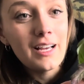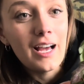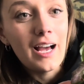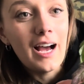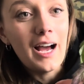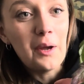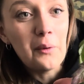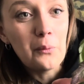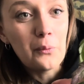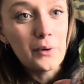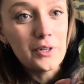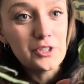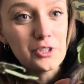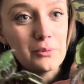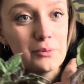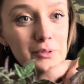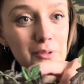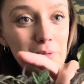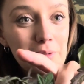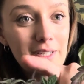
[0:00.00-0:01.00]
I wish it
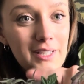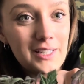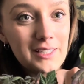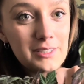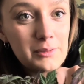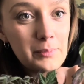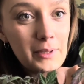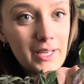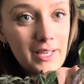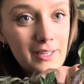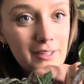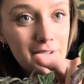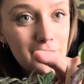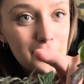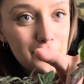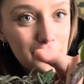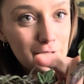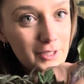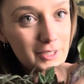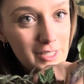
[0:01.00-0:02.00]
was only this big
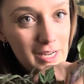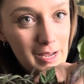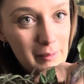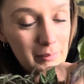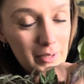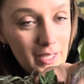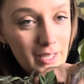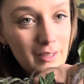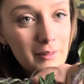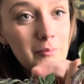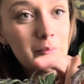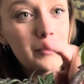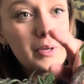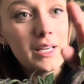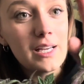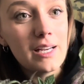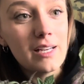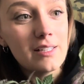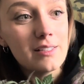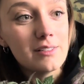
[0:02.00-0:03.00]
for the time being,
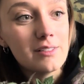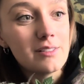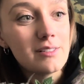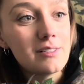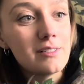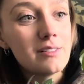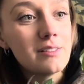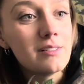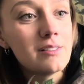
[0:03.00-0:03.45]
because